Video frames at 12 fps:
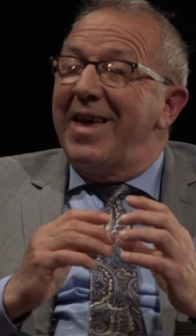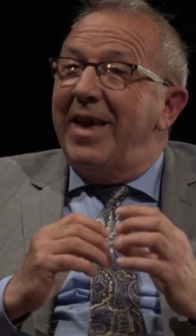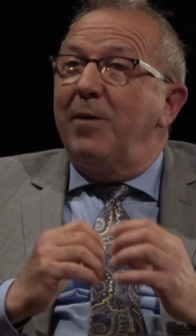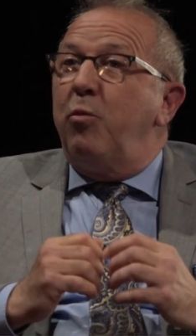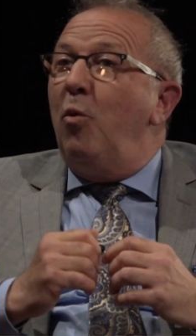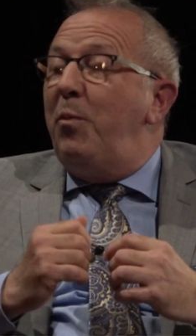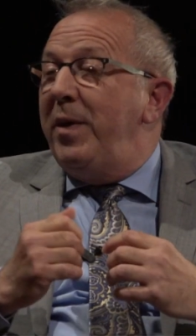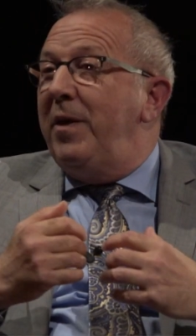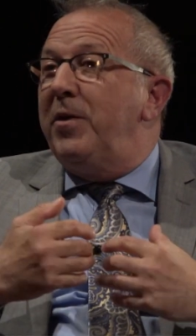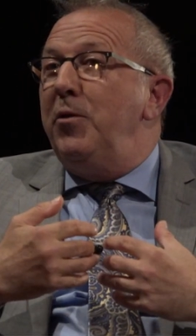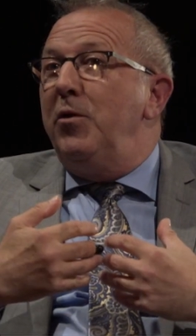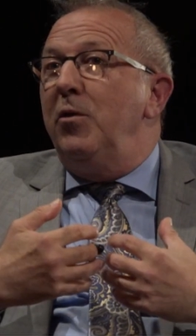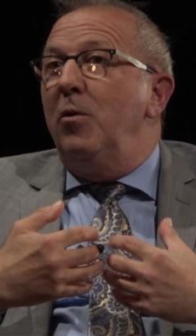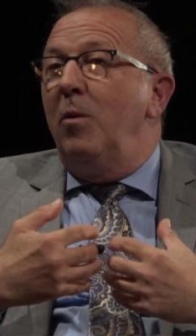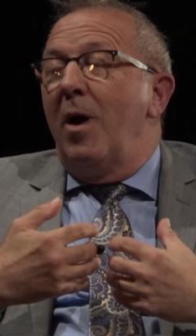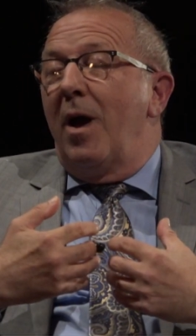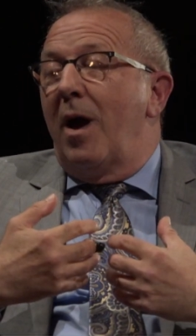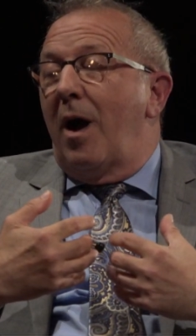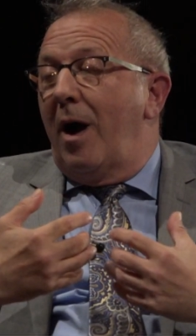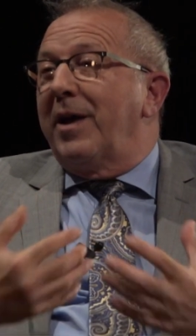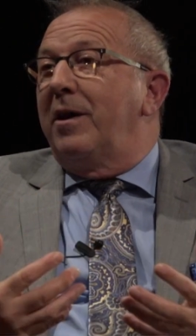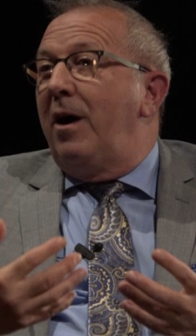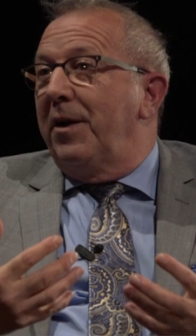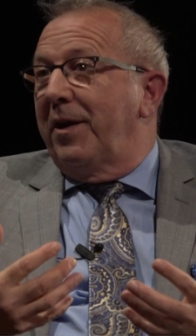It will be the new
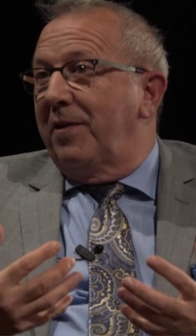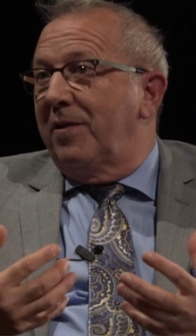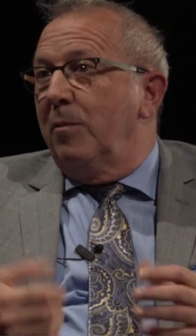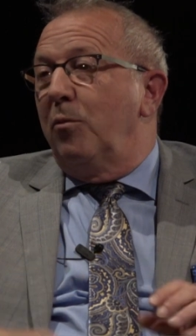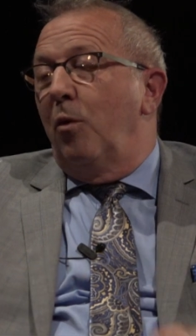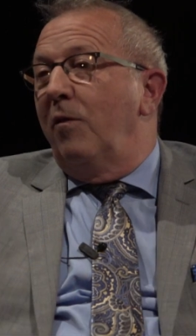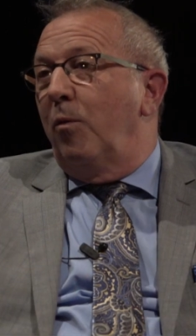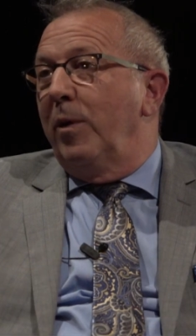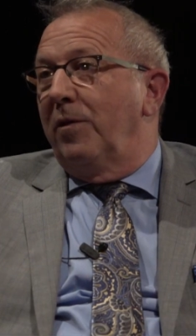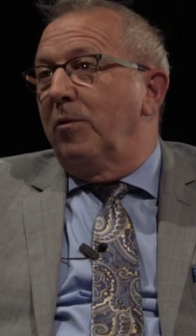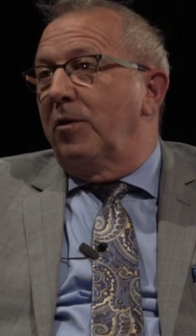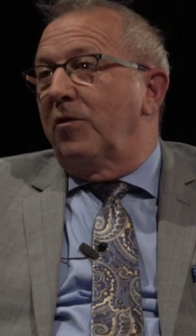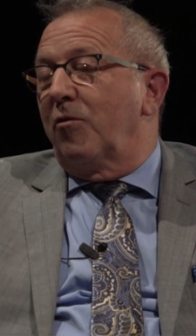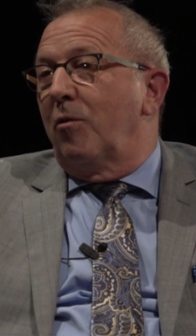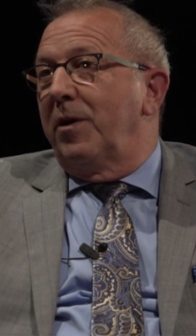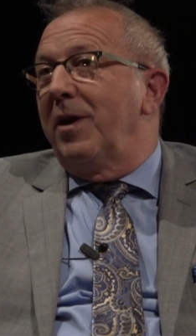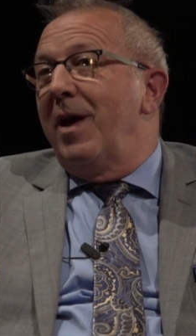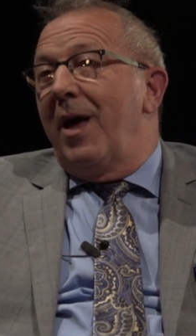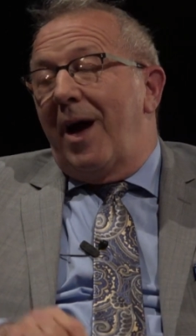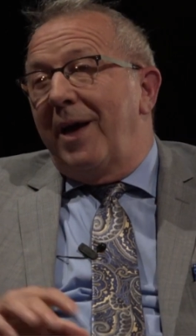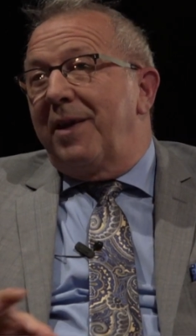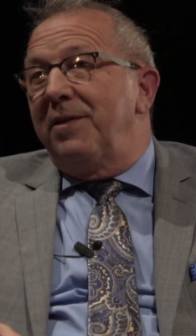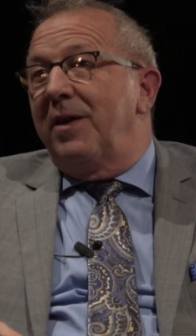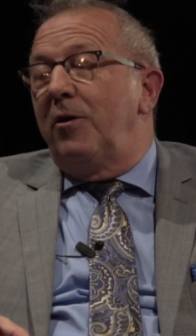iconic symbol of Windsor, Detroit. I
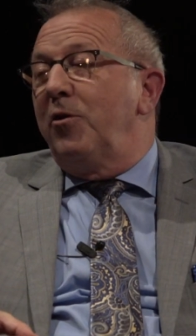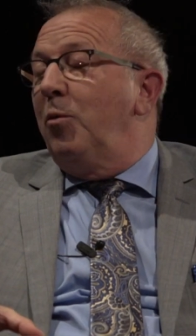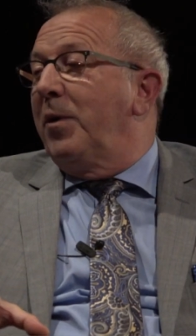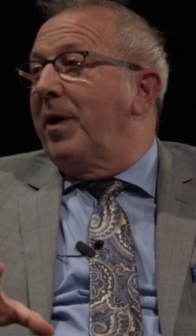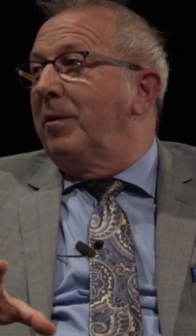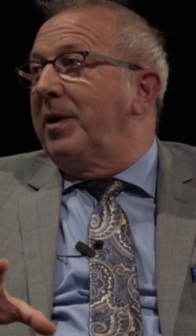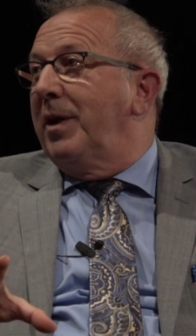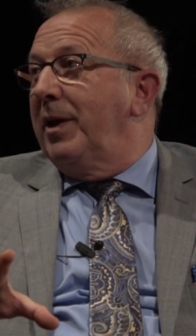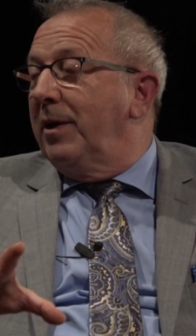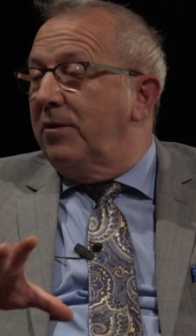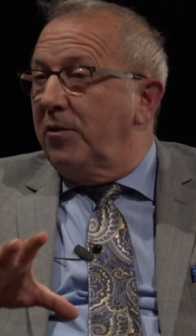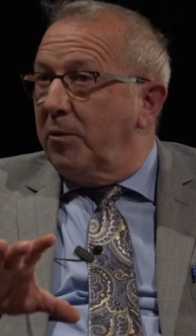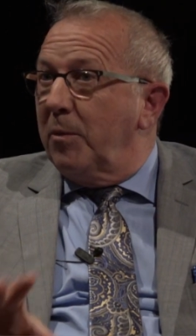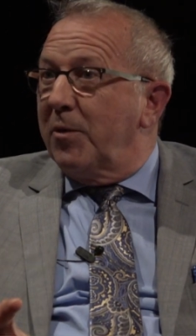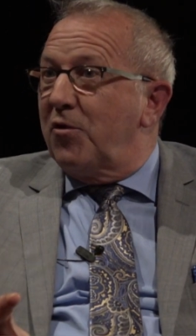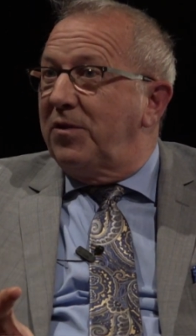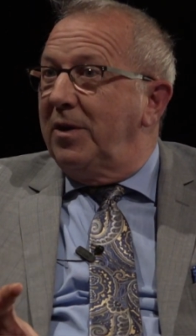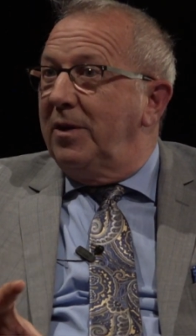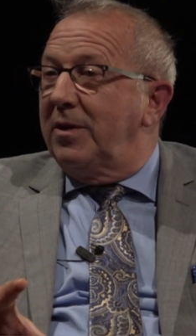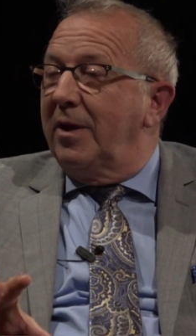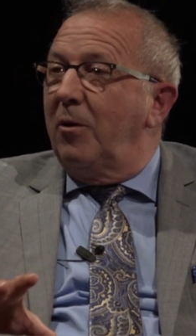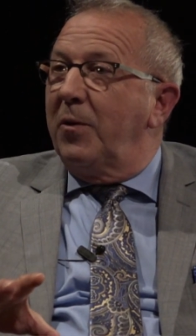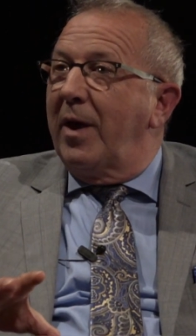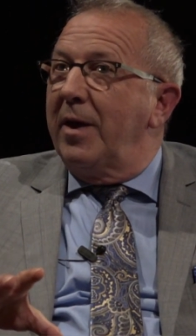can tell you without getting into too much
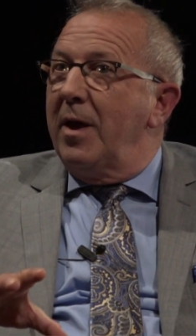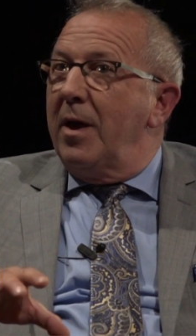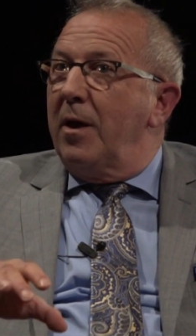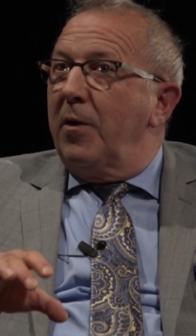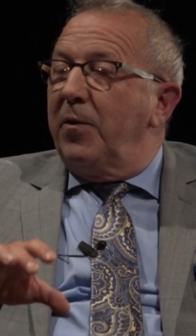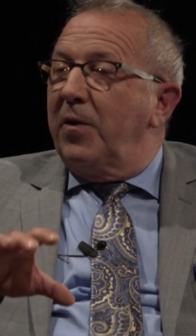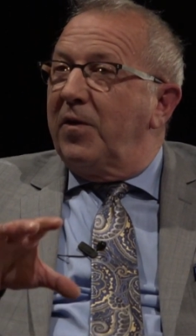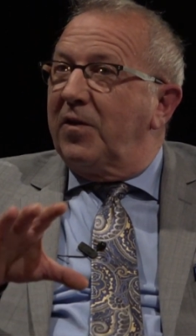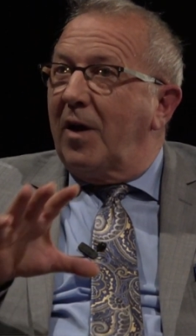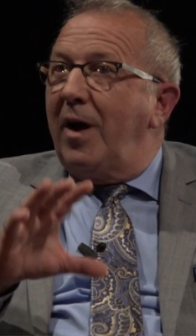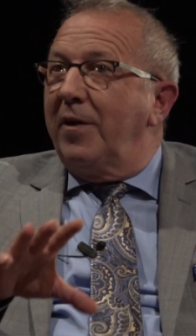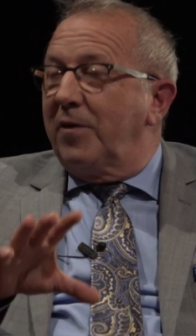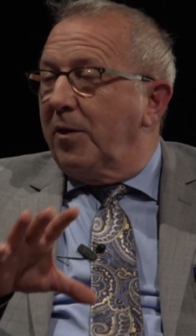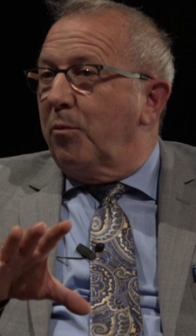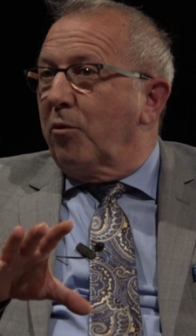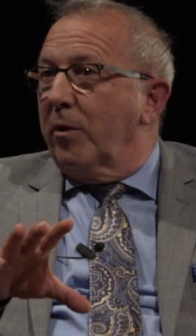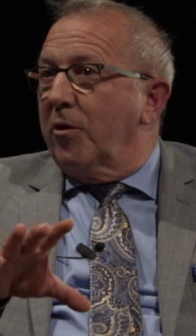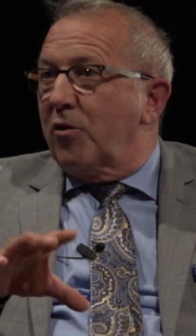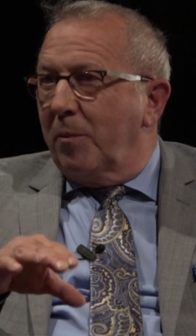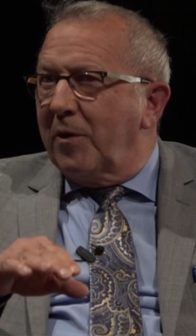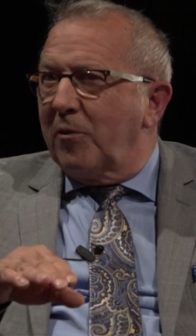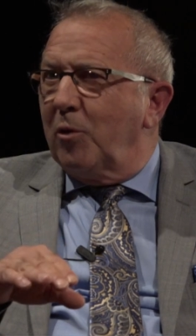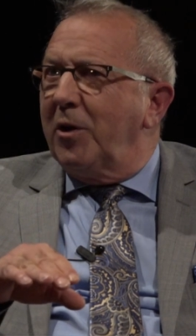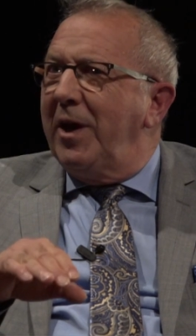detail that the size of the bridge, I mean,
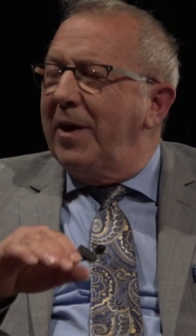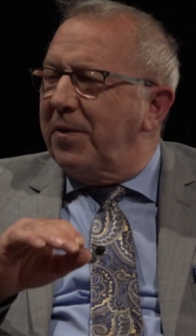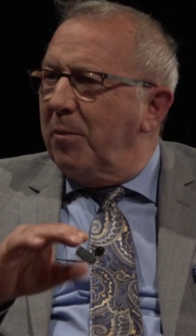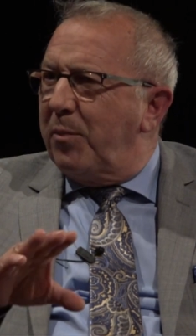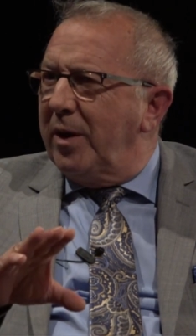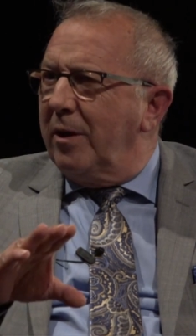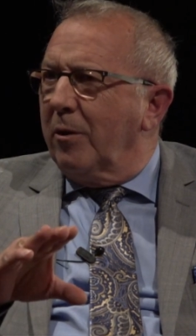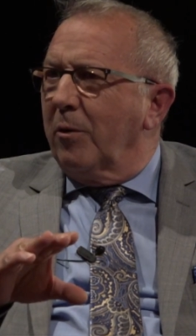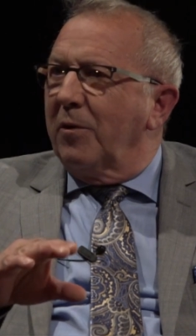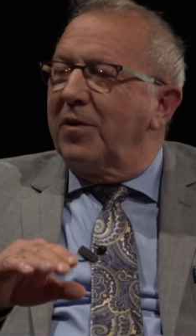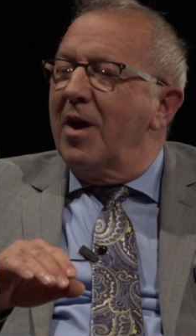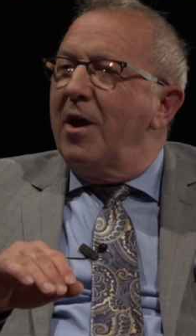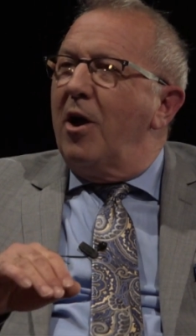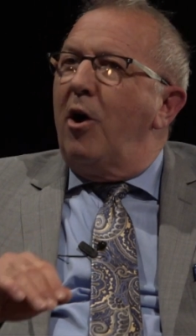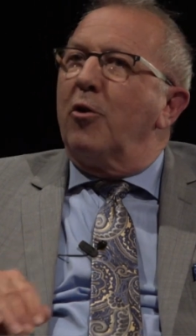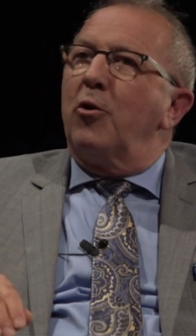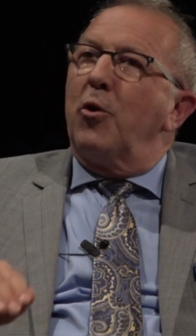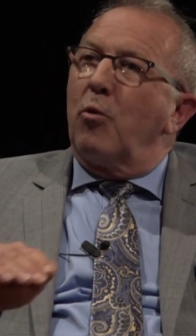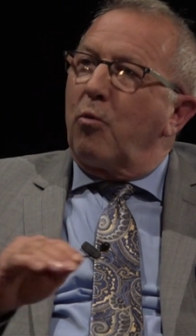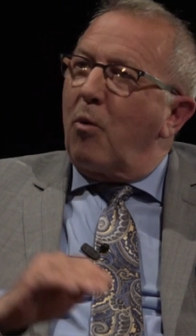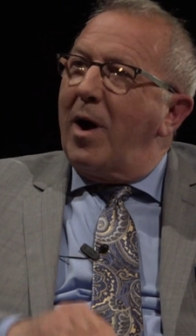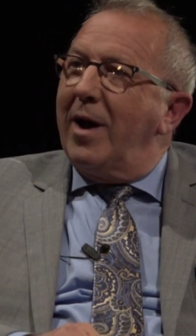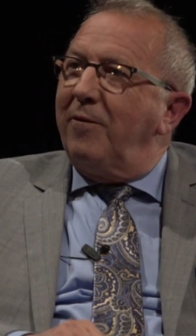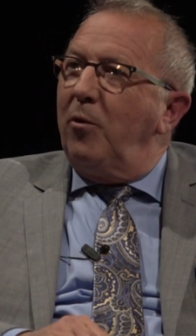so looking at the piers, are going to
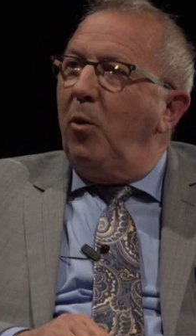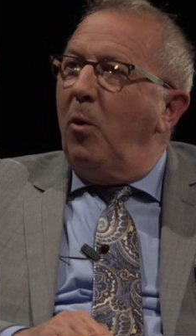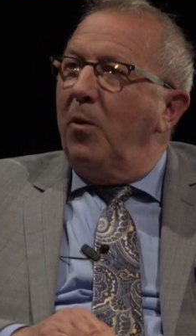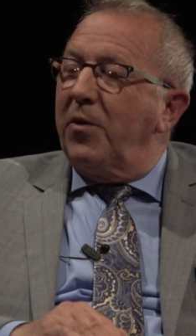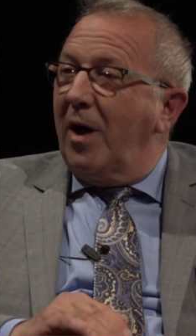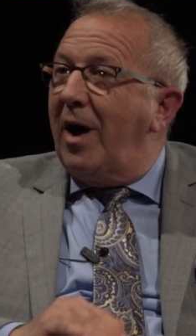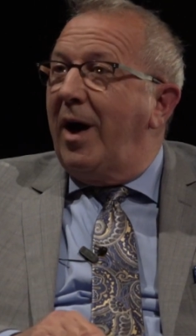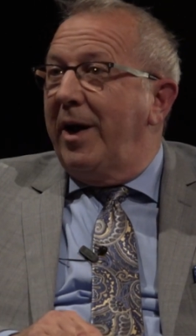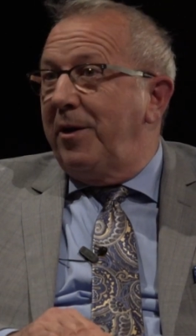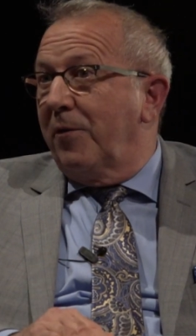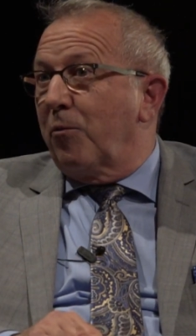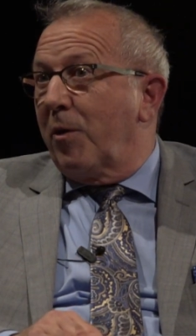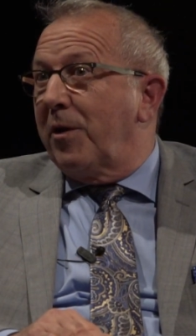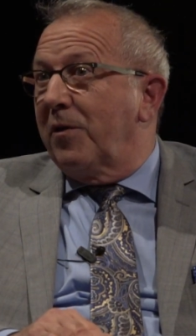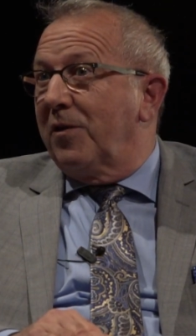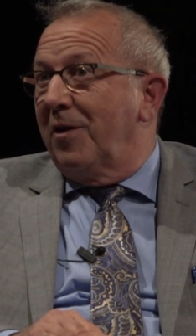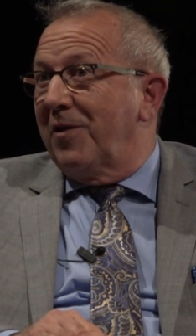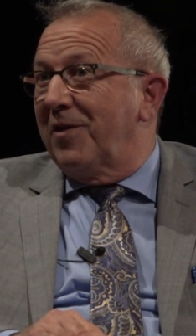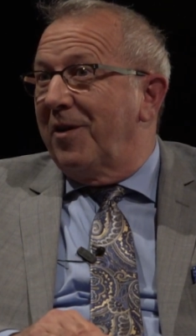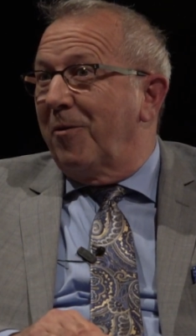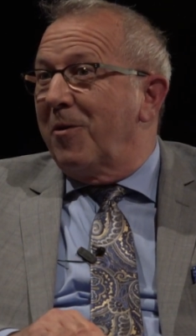rival the height of the Renaissance Center.